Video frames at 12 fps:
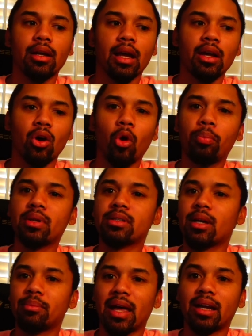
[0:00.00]
it opens
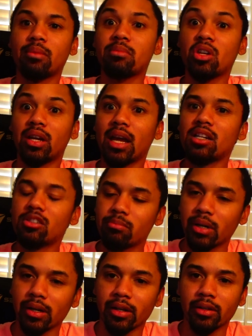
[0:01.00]
up that communication
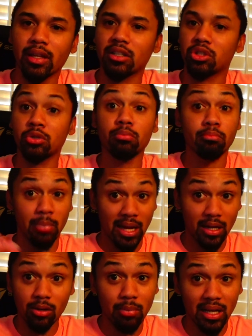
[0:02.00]
barrier that you
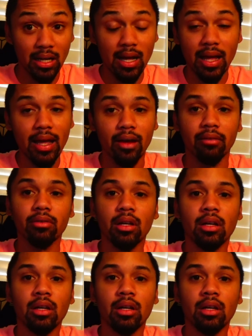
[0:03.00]
may or may not have.